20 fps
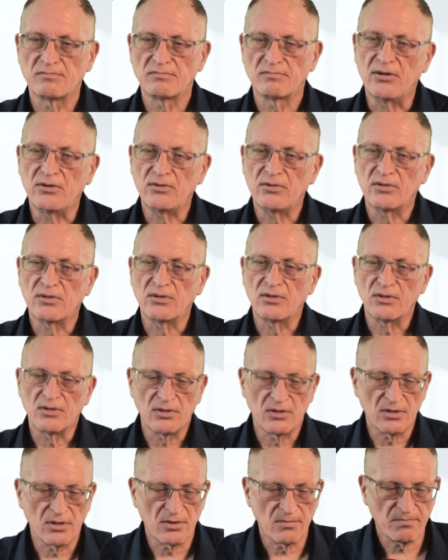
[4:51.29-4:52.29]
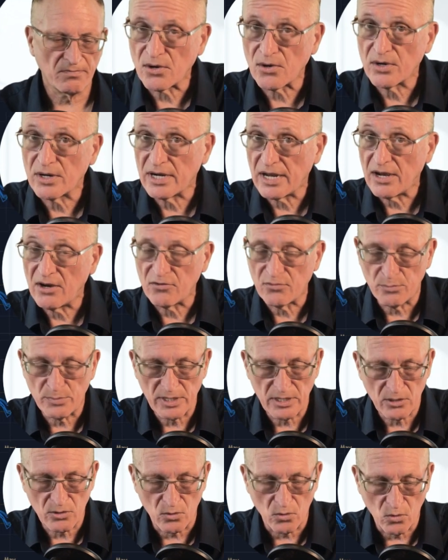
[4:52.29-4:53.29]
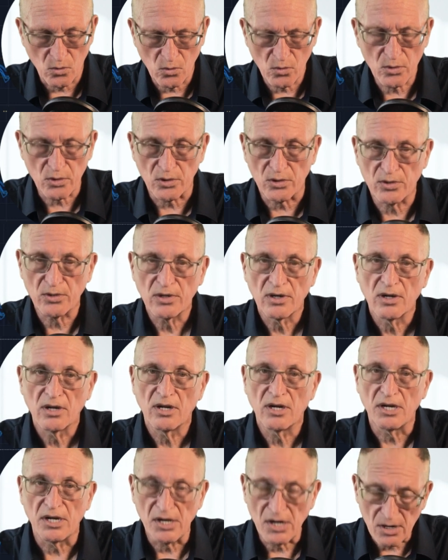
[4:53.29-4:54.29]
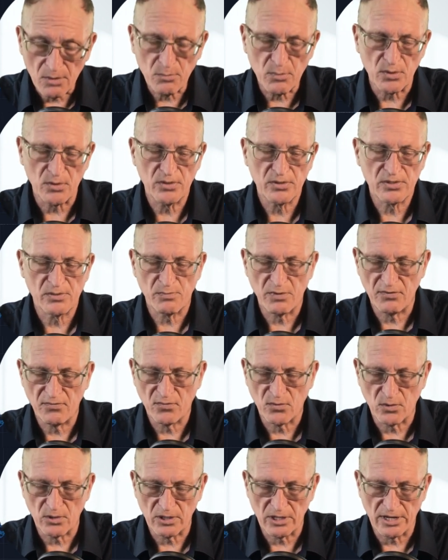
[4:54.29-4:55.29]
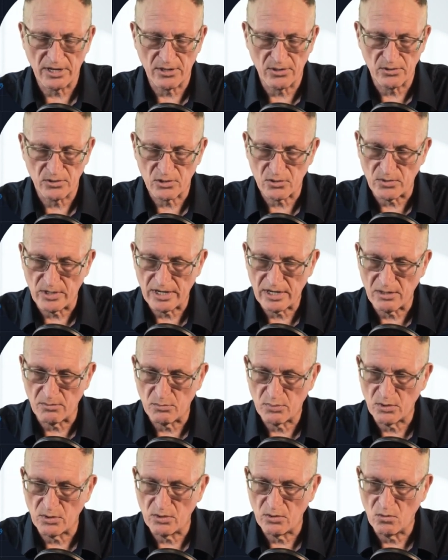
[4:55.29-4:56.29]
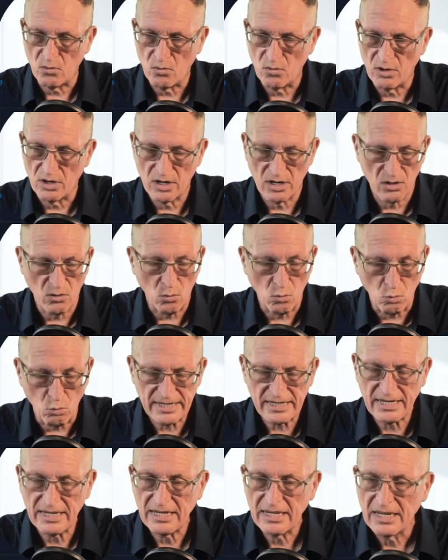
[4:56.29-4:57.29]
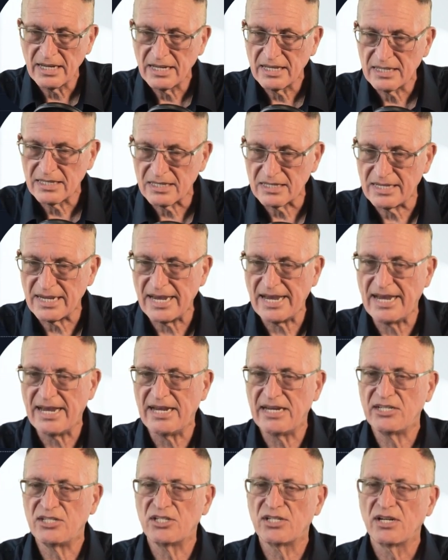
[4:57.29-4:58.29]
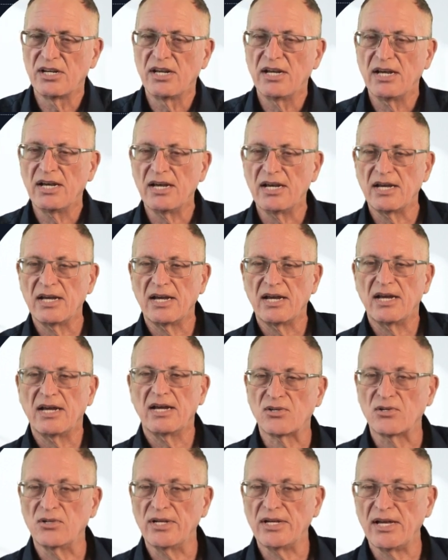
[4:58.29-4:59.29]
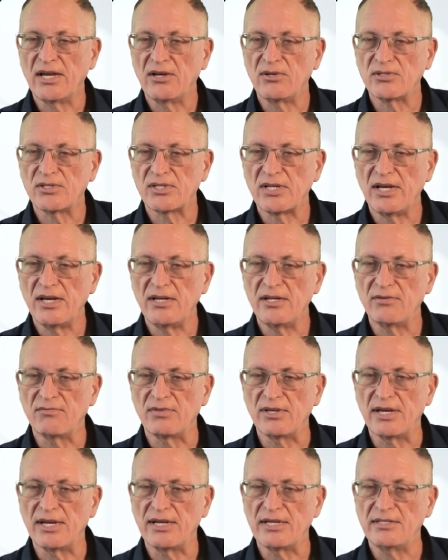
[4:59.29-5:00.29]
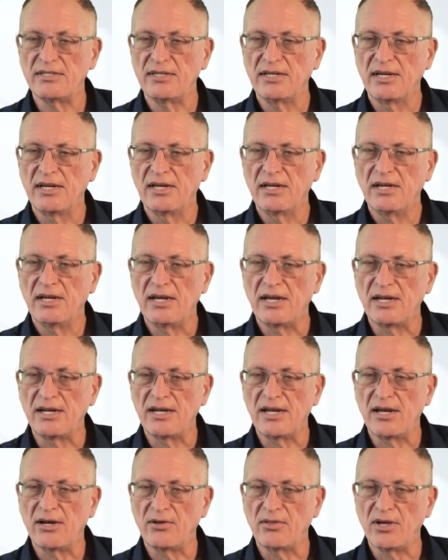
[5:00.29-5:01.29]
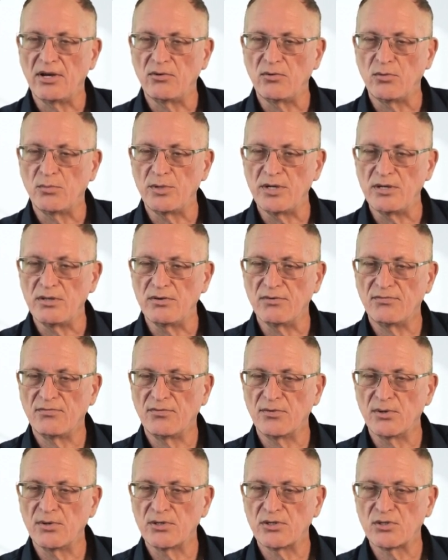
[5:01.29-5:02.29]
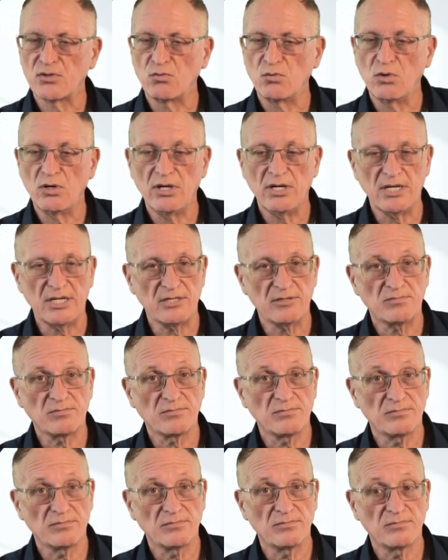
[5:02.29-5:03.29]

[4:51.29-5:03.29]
Now these are in alphabetical order, numbers before letters, so I can put one dash and just click outside of that, and now that will be the first one.